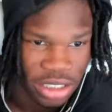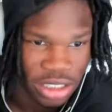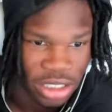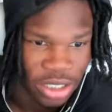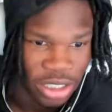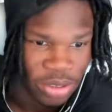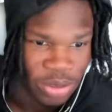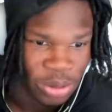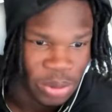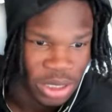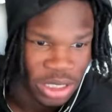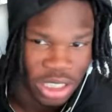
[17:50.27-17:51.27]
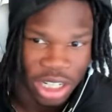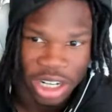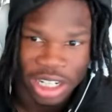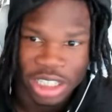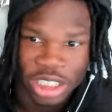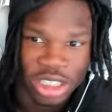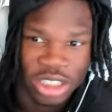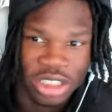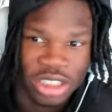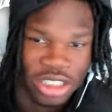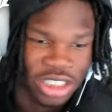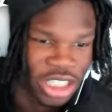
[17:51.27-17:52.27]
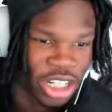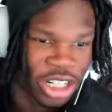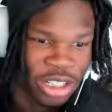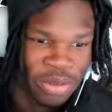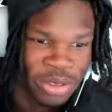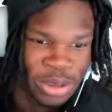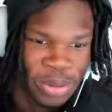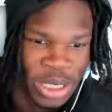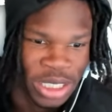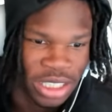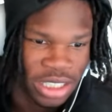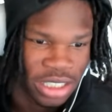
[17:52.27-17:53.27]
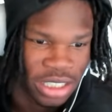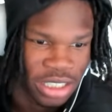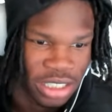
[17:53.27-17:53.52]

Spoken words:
Tyreek for speed. All right, Tyreek for speed.